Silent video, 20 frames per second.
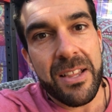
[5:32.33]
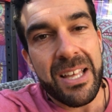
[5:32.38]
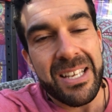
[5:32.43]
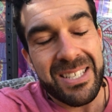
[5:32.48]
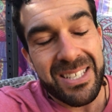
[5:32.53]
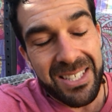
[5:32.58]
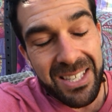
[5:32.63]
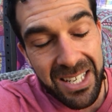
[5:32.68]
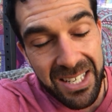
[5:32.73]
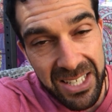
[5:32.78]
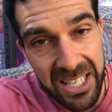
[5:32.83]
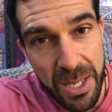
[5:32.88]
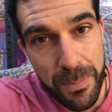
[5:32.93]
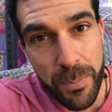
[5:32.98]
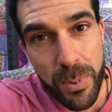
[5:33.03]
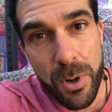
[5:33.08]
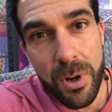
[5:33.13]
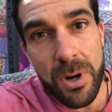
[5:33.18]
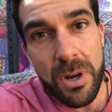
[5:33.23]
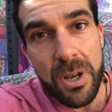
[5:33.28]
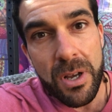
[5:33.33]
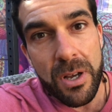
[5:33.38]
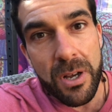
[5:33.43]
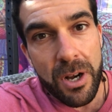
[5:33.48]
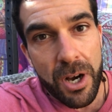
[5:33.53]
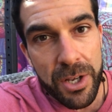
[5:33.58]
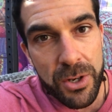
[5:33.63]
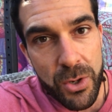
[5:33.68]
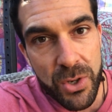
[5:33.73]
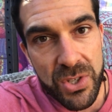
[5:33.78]
This is the deeper
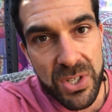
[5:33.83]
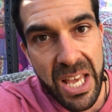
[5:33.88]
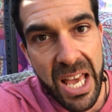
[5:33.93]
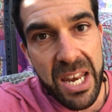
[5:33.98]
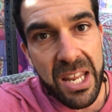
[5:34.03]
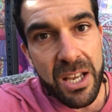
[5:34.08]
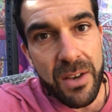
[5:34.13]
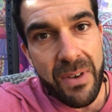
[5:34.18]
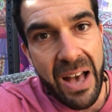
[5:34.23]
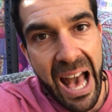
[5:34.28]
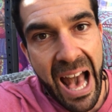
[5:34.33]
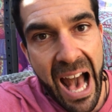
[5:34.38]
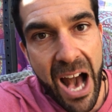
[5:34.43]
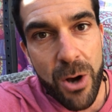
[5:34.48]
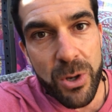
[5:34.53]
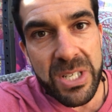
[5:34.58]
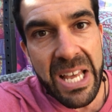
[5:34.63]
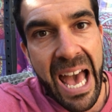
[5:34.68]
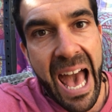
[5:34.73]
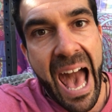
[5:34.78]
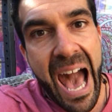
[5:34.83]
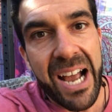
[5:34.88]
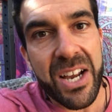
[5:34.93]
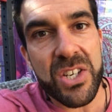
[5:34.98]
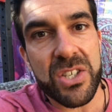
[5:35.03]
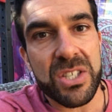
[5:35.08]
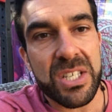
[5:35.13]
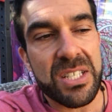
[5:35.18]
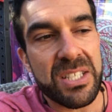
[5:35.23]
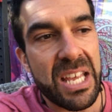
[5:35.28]
understanding of how to
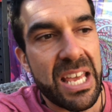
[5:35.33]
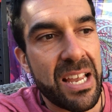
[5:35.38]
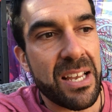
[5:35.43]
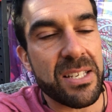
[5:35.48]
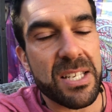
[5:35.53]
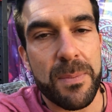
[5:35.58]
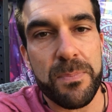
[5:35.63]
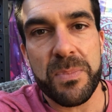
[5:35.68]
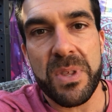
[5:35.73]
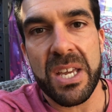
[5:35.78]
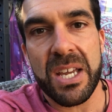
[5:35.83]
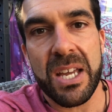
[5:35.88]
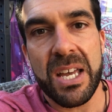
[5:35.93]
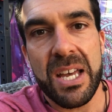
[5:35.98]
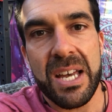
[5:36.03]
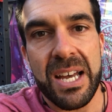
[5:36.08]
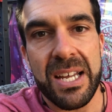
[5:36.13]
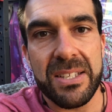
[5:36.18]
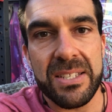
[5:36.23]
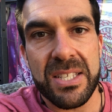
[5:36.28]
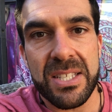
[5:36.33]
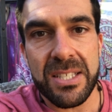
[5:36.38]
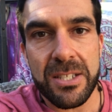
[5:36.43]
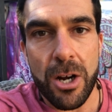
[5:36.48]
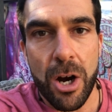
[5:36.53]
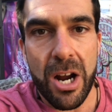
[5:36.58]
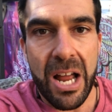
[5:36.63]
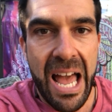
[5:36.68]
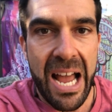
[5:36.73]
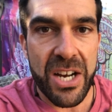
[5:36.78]
actually take something and
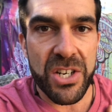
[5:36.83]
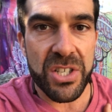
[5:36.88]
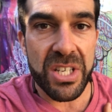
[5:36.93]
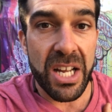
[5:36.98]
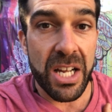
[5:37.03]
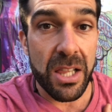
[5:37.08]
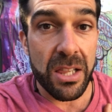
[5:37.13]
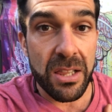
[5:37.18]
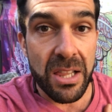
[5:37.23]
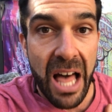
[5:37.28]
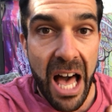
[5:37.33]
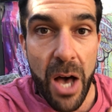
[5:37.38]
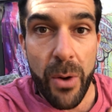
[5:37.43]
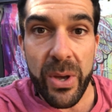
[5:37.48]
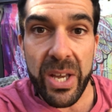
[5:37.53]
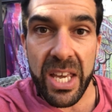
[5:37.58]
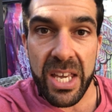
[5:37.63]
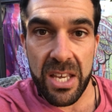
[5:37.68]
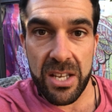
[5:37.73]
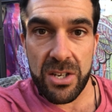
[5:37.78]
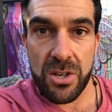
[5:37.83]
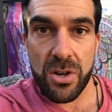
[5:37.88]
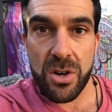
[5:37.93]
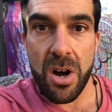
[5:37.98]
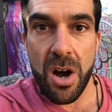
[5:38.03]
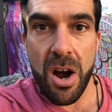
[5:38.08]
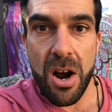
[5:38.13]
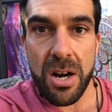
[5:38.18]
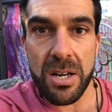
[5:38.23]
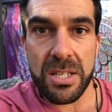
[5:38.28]
start actually allowing it in your
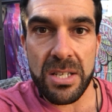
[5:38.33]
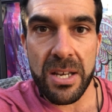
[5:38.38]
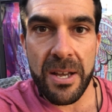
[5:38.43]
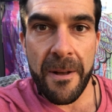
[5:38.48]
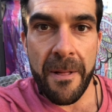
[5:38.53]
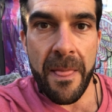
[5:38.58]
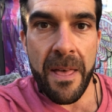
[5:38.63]
heart.